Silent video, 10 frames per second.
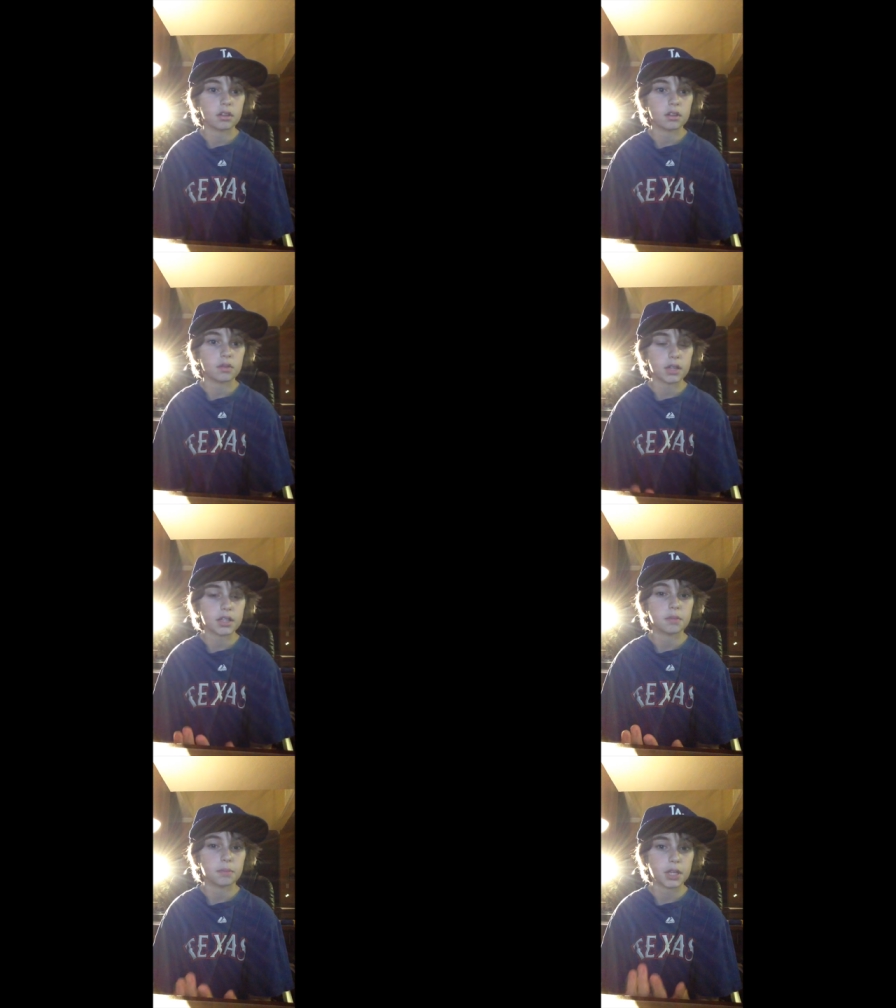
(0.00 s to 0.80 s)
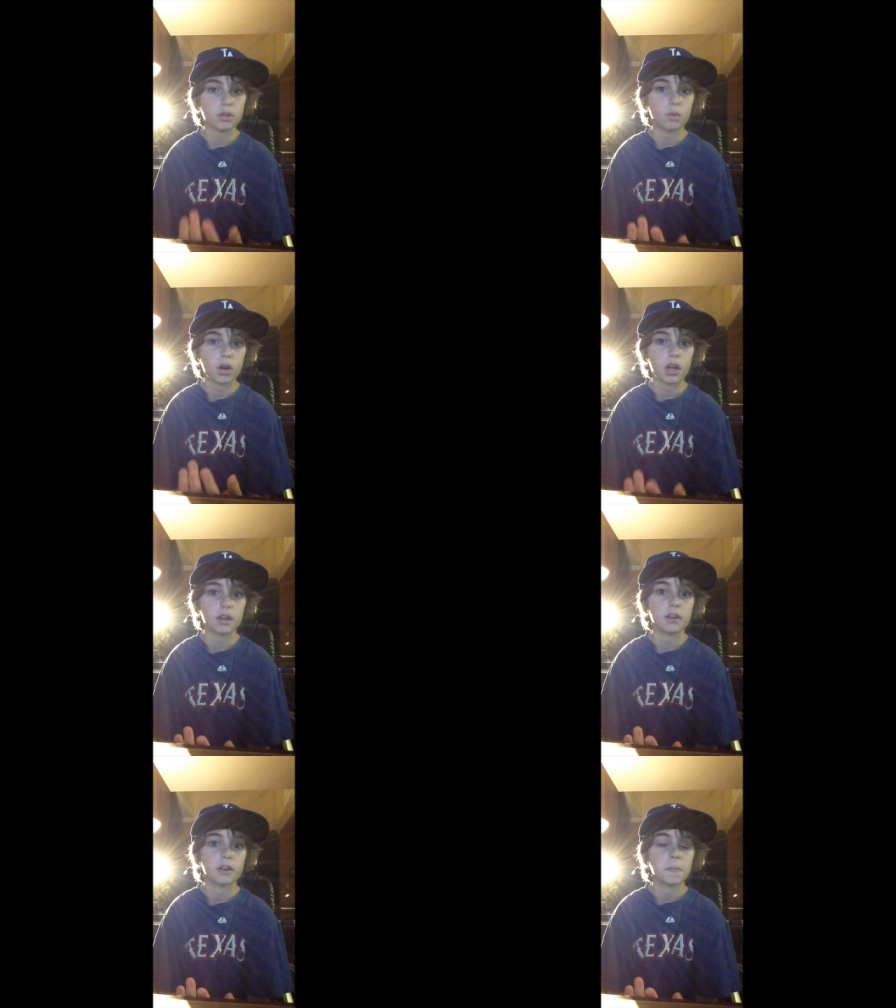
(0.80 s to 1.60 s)
You need to be the
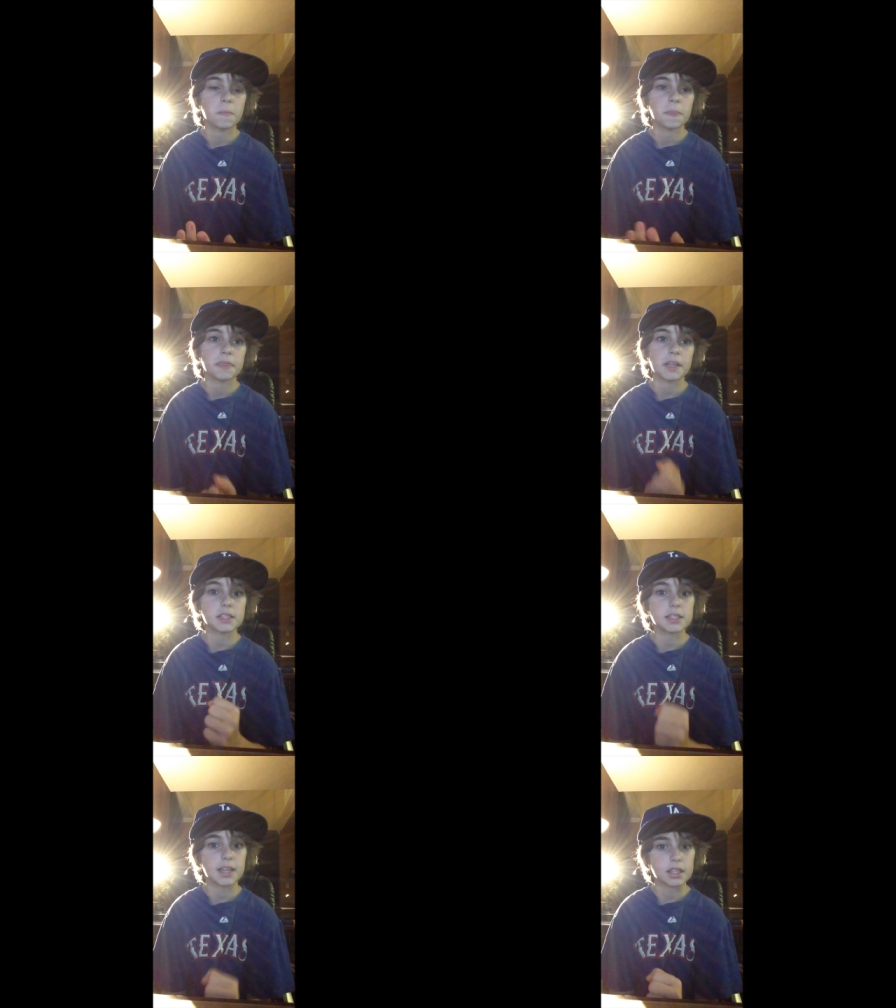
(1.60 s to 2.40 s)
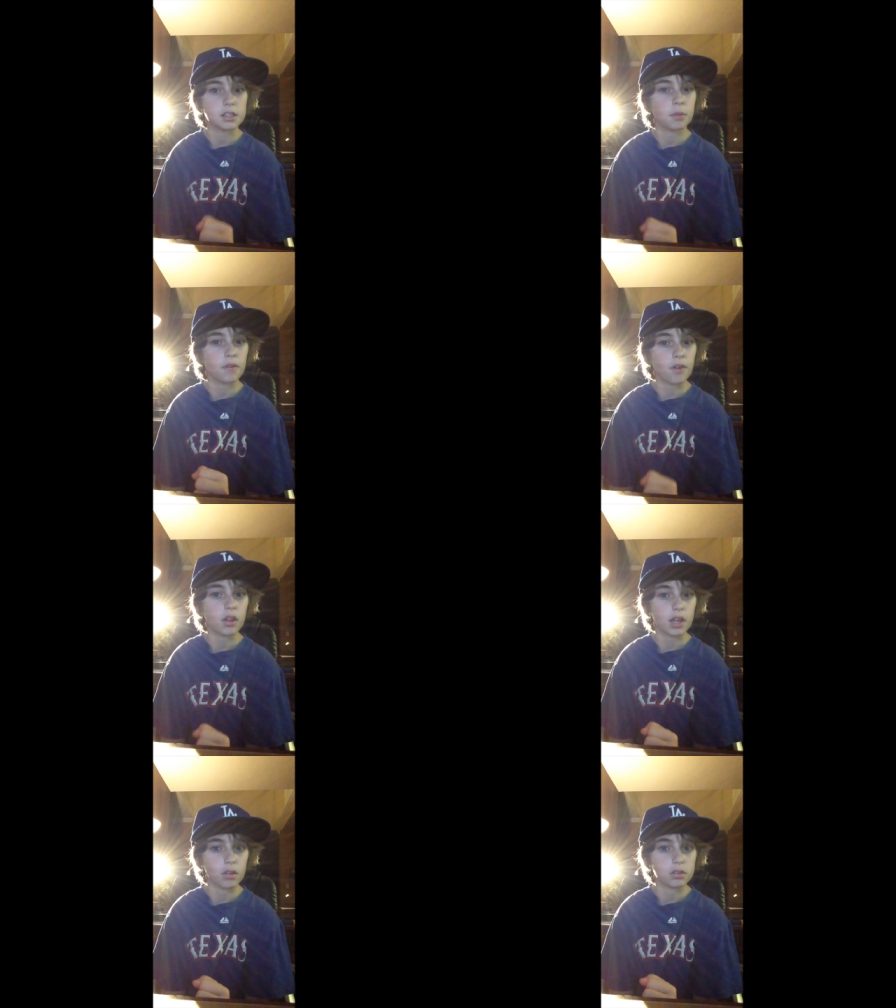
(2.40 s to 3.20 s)
one that stands above
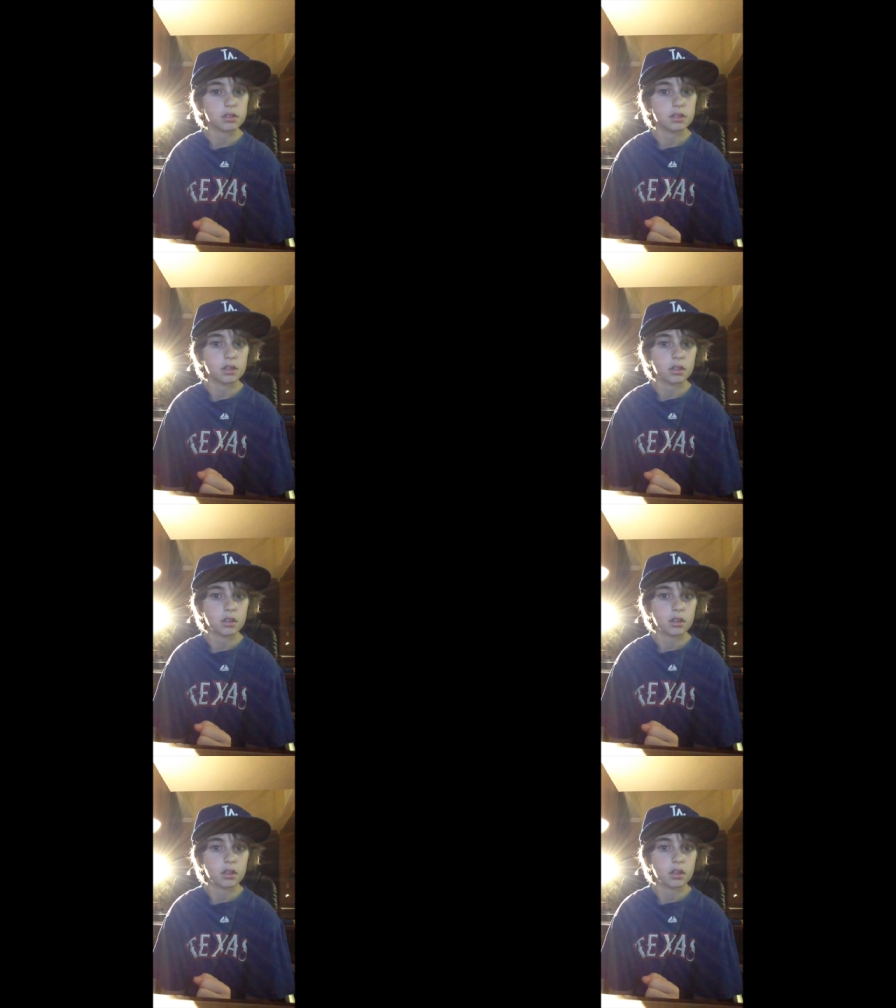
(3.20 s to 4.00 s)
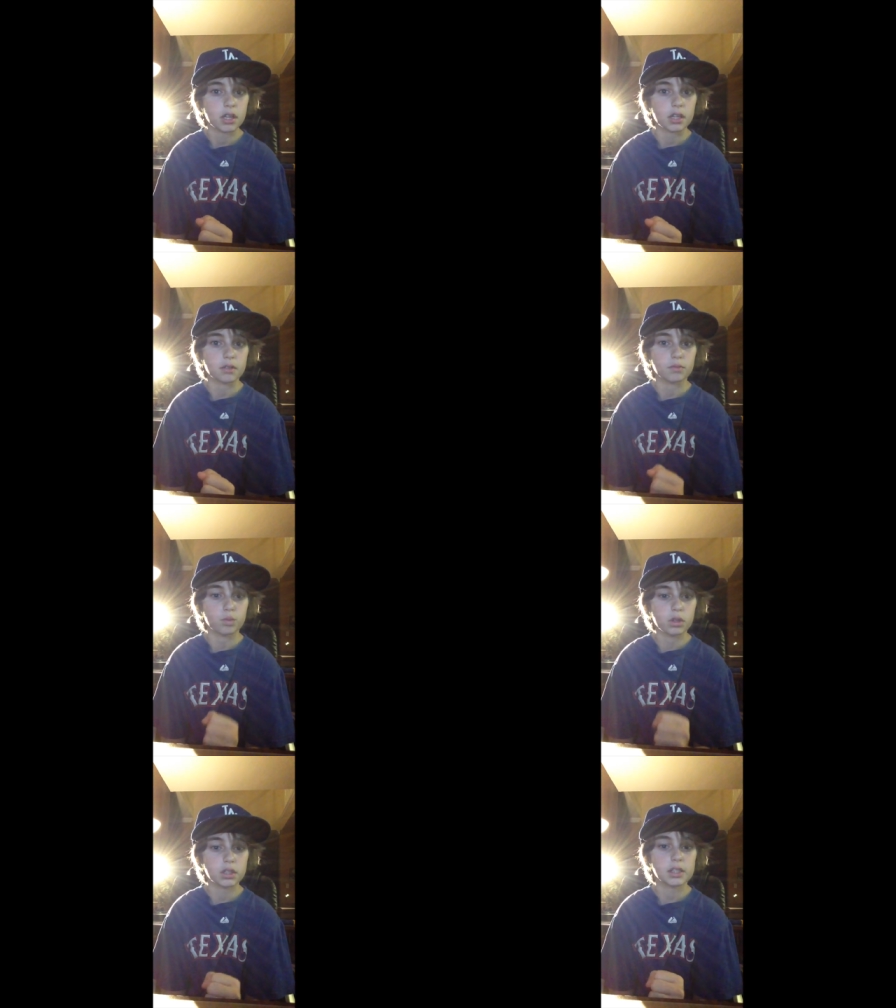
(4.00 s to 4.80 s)
all else and
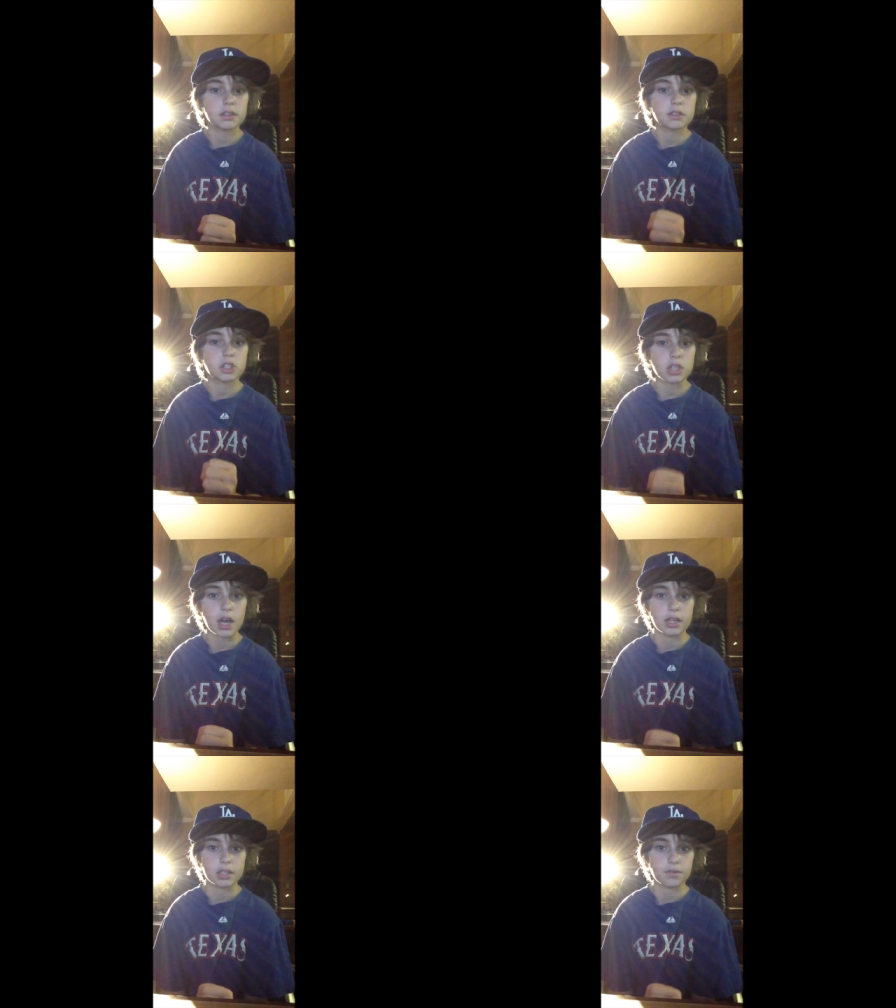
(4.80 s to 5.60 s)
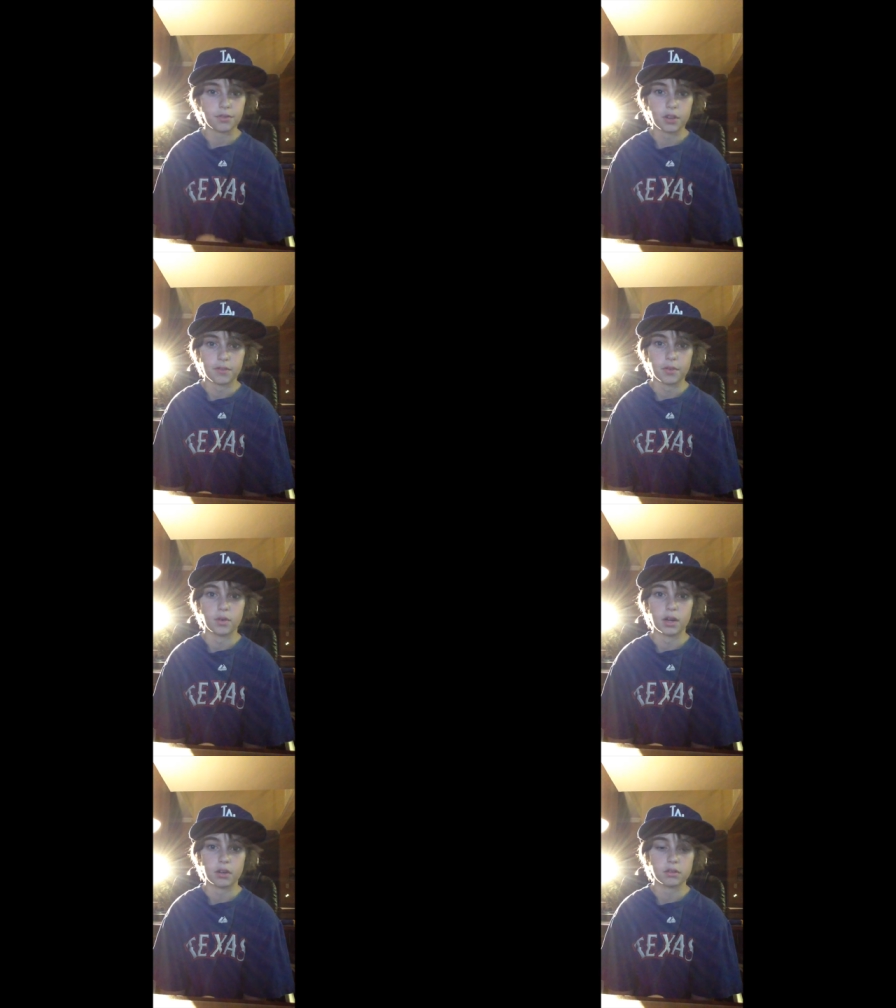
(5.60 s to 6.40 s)
really shines in front of
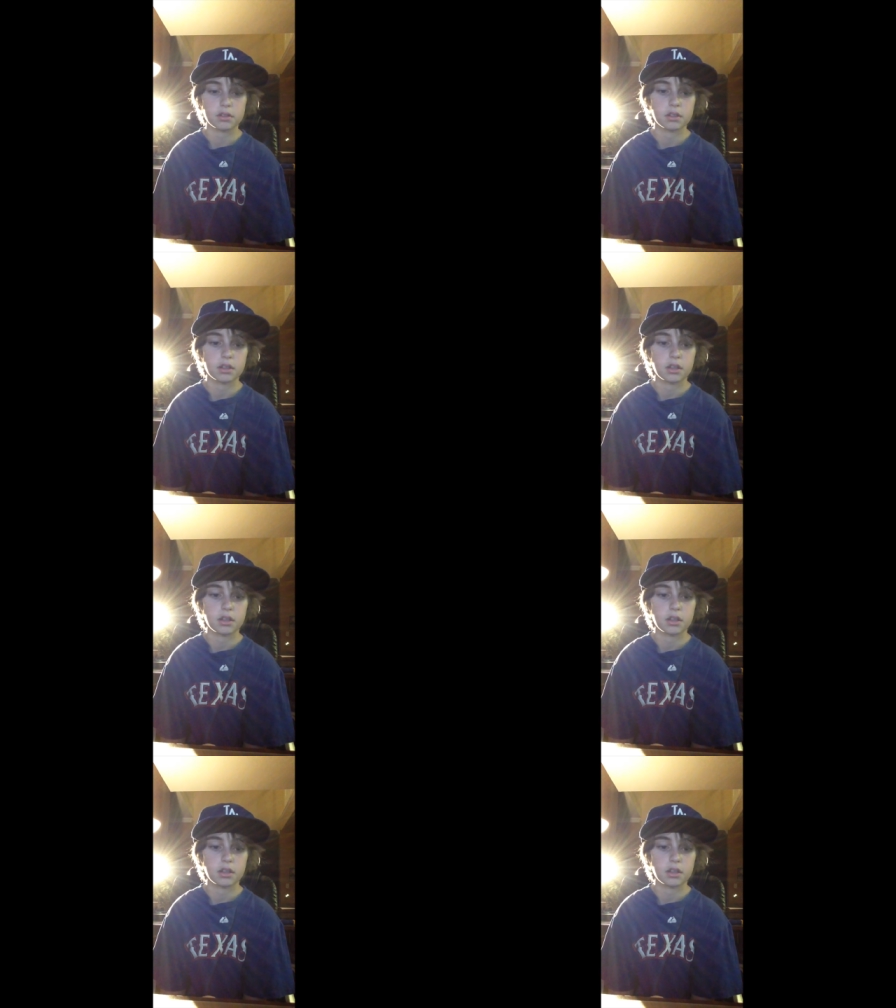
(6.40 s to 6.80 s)
everyone else.